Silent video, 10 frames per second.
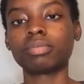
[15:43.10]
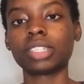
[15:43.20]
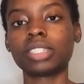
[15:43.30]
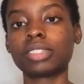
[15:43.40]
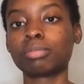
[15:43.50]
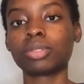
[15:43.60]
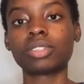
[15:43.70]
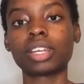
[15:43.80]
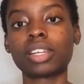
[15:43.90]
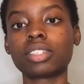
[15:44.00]
And this
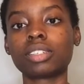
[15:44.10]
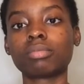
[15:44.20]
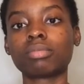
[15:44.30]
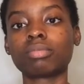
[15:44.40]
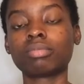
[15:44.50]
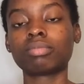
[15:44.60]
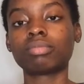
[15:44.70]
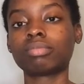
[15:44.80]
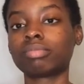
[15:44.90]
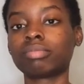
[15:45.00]
Bull got jumped.
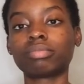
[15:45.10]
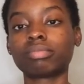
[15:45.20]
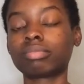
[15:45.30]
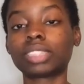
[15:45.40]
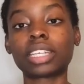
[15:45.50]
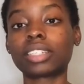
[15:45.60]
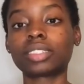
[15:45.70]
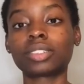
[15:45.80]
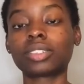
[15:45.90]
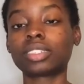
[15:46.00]
Sad
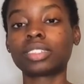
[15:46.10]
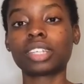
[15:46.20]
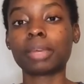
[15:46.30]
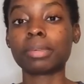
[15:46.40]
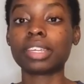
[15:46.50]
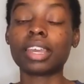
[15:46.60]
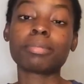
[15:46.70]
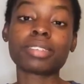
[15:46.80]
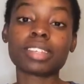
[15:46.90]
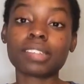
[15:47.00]
story. I mean, it
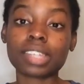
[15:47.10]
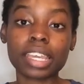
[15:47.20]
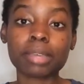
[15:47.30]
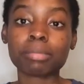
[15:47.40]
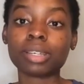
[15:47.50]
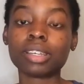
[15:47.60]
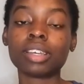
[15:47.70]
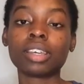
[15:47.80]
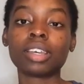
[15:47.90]
happens every day, but